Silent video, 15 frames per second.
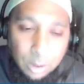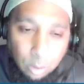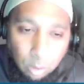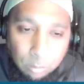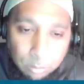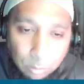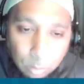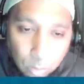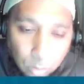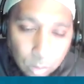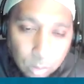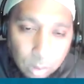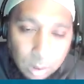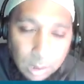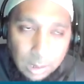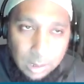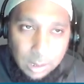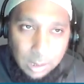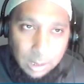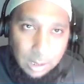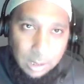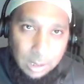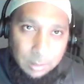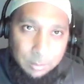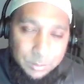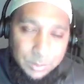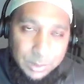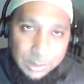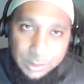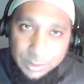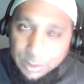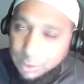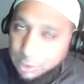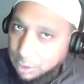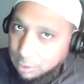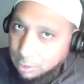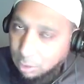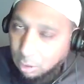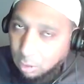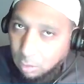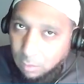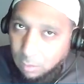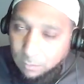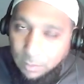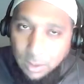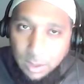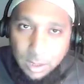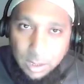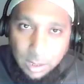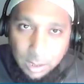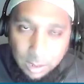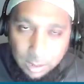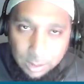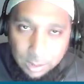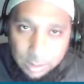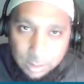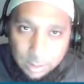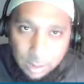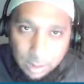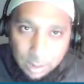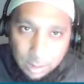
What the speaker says: or more the condition of a